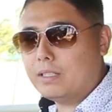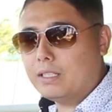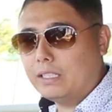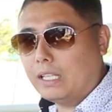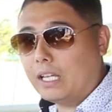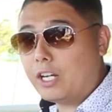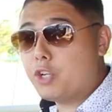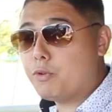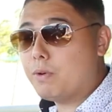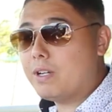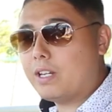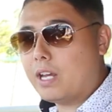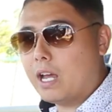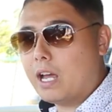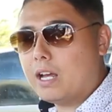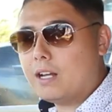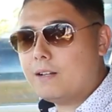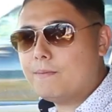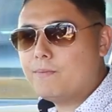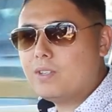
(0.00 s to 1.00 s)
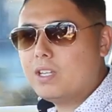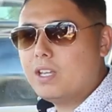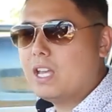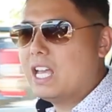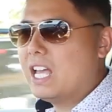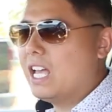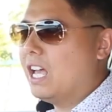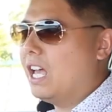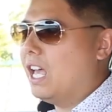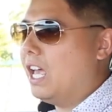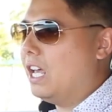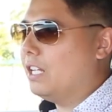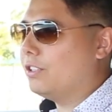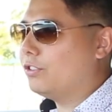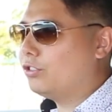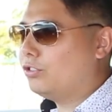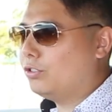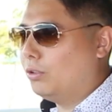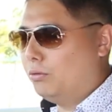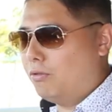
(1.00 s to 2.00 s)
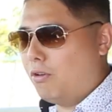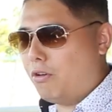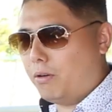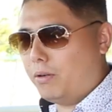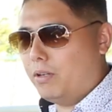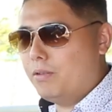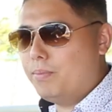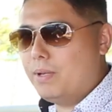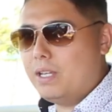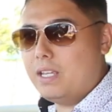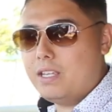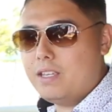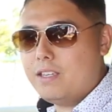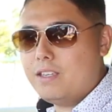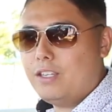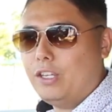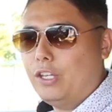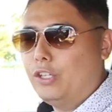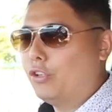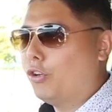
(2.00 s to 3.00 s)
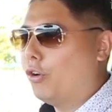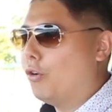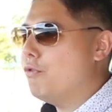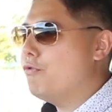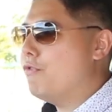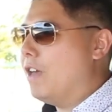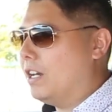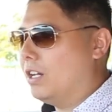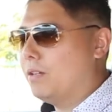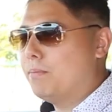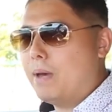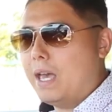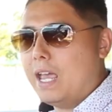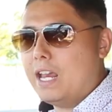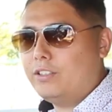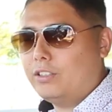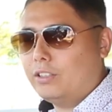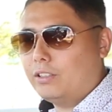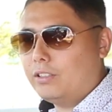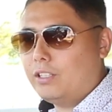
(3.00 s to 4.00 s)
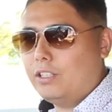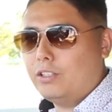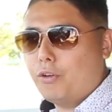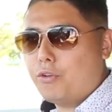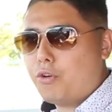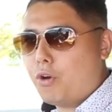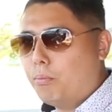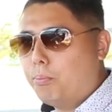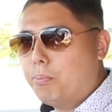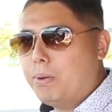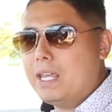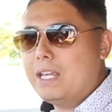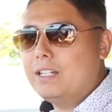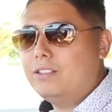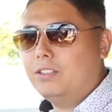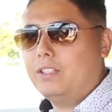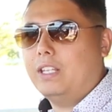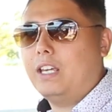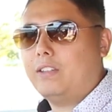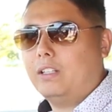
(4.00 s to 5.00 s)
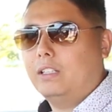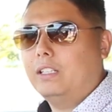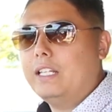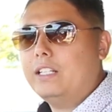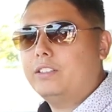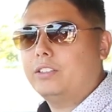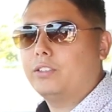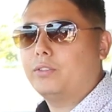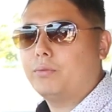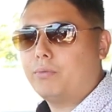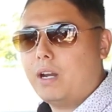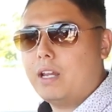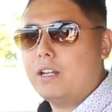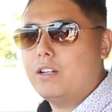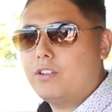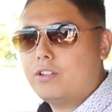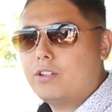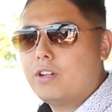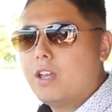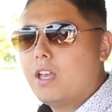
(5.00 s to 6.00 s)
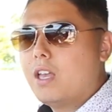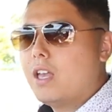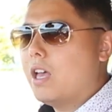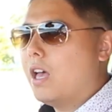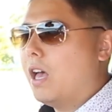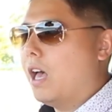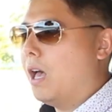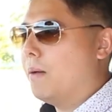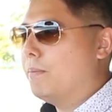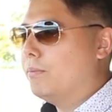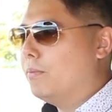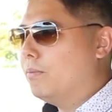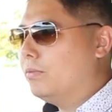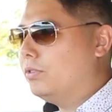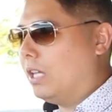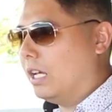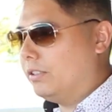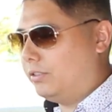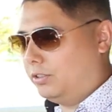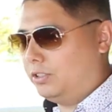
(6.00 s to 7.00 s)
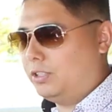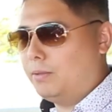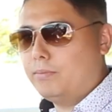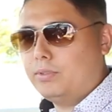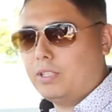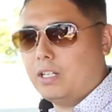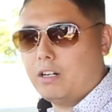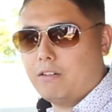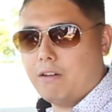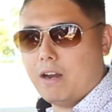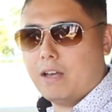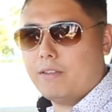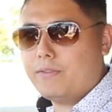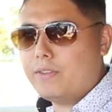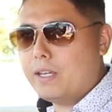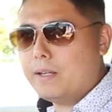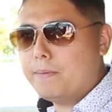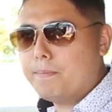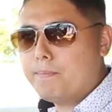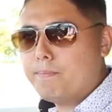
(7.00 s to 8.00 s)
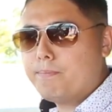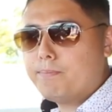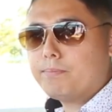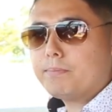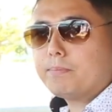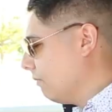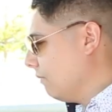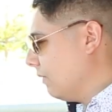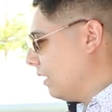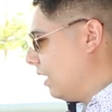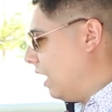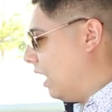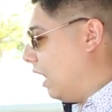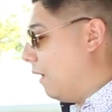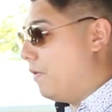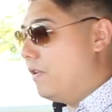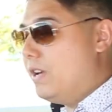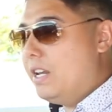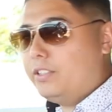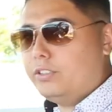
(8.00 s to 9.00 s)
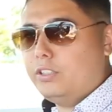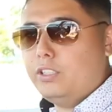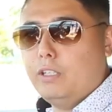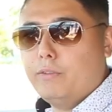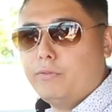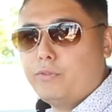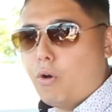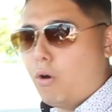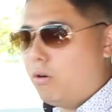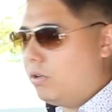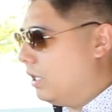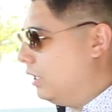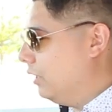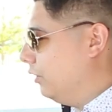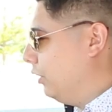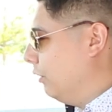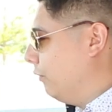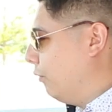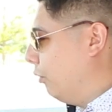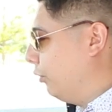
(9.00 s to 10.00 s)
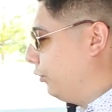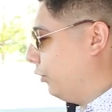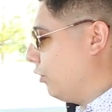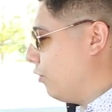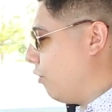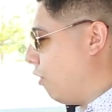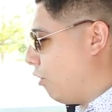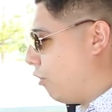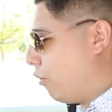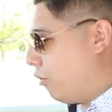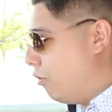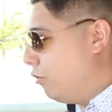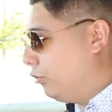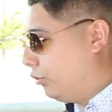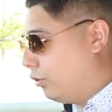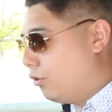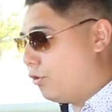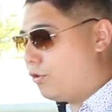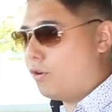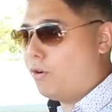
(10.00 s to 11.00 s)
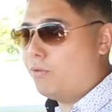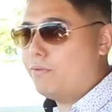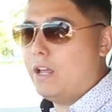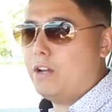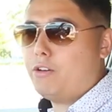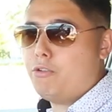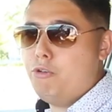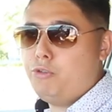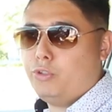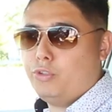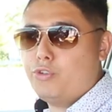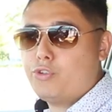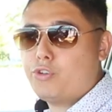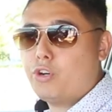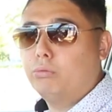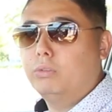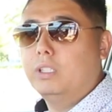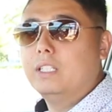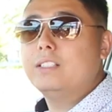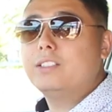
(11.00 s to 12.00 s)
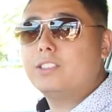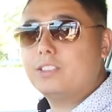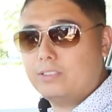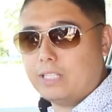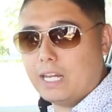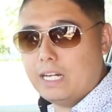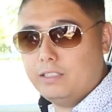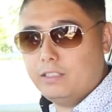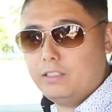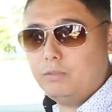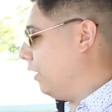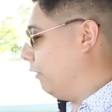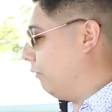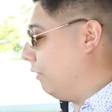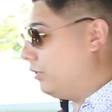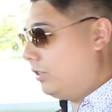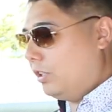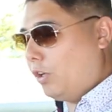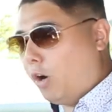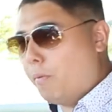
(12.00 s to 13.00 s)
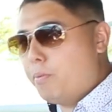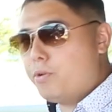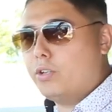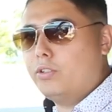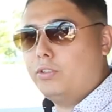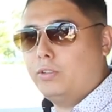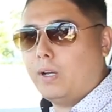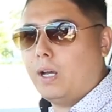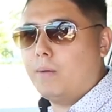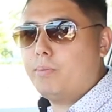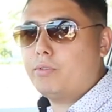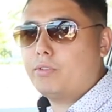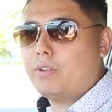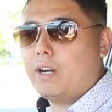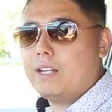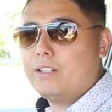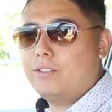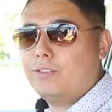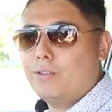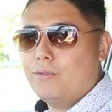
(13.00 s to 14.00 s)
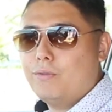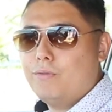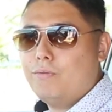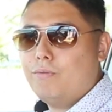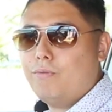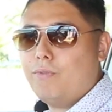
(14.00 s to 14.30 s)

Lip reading: luxury car, it's still not going to be, that amazing, compared to the other Lexus range sound systems that are out there. The next thing you've got is you've also got cruise control. Now, cruise control is standard. There is the option to upgrade to